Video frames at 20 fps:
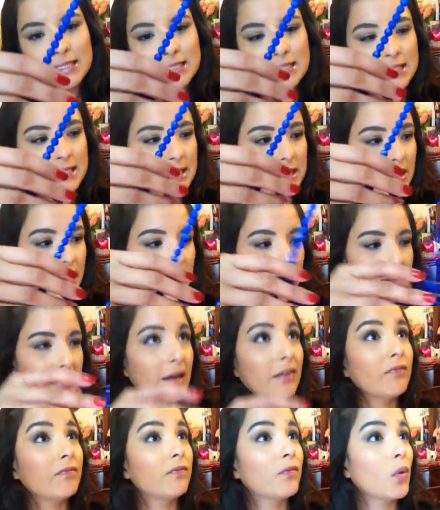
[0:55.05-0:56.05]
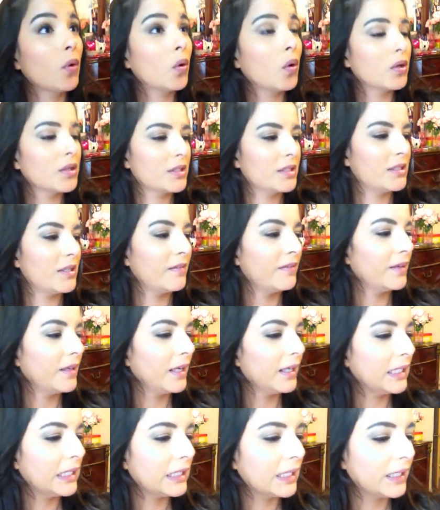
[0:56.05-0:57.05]
$16. I got that for
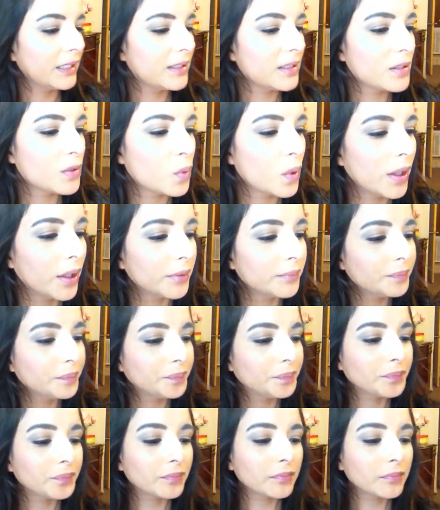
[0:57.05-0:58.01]
$7.99 as well.